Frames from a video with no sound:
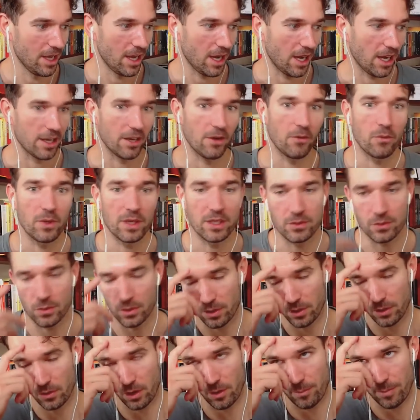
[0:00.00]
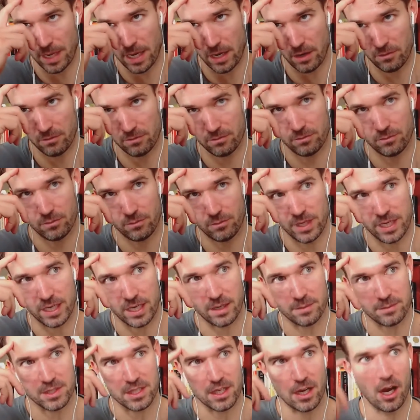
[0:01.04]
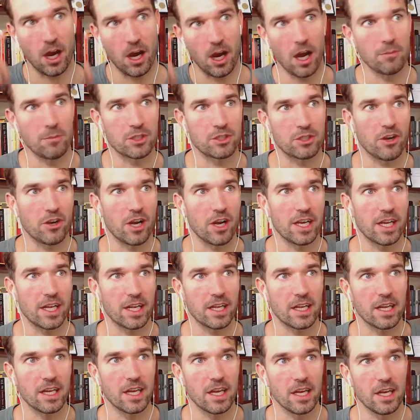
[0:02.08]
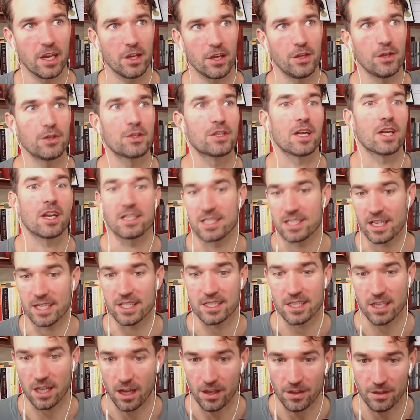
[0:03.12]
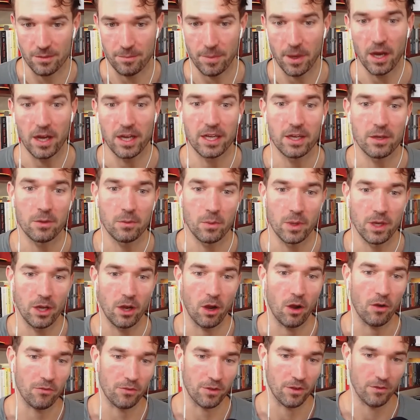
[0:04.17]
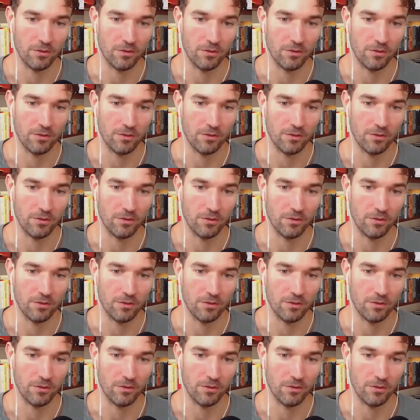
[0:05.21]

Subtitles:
I know we talk a lot about when it comes to hybrid training, utilize things like the bike where you're off your